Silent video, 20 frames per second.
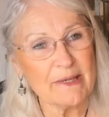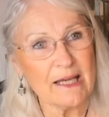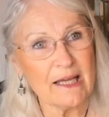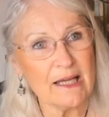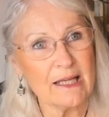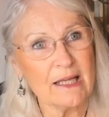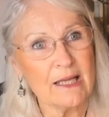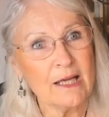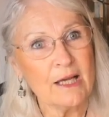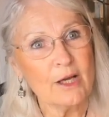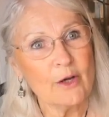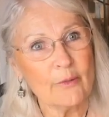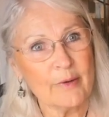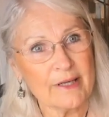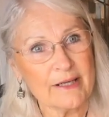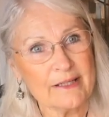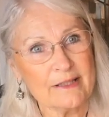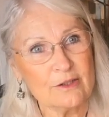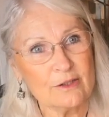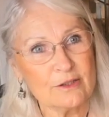but
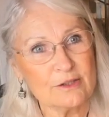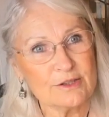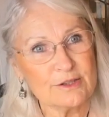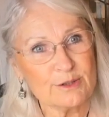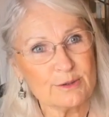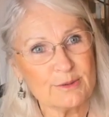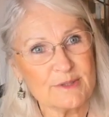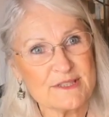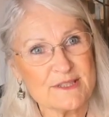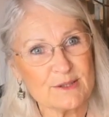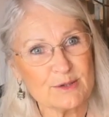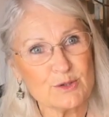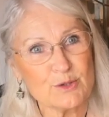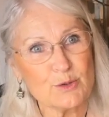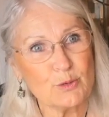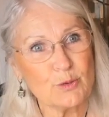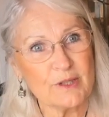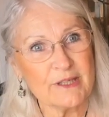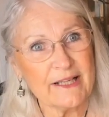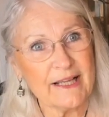when I heard there was a
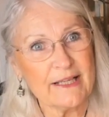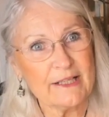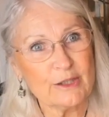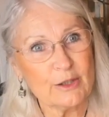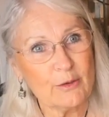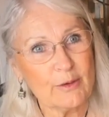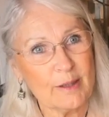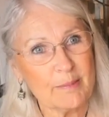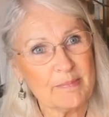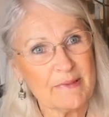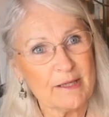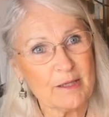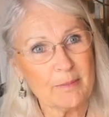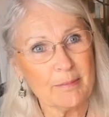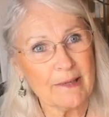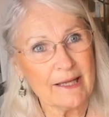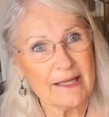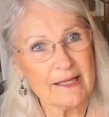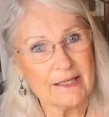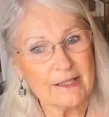tornado up there
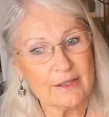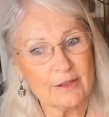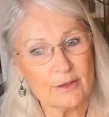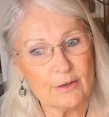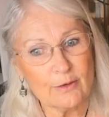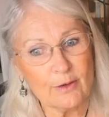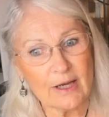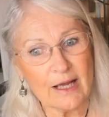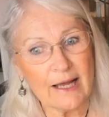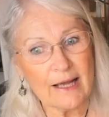by you,